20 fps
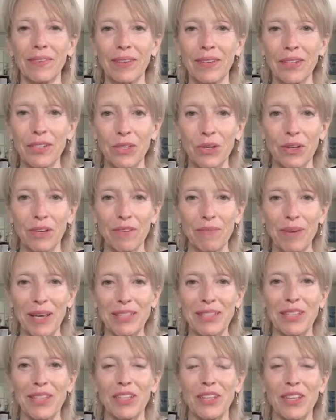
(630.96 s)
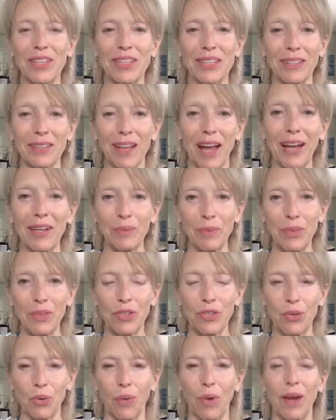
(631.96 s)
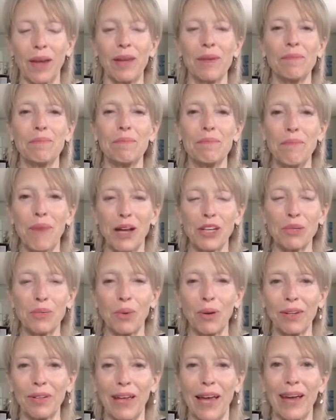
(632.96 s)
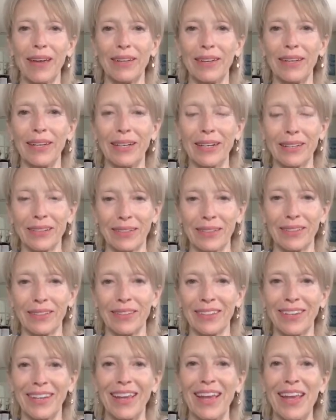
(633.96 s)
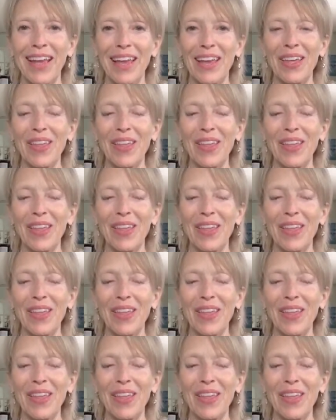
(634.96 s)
intuitive message that's aligned with joy much more loudly and clearly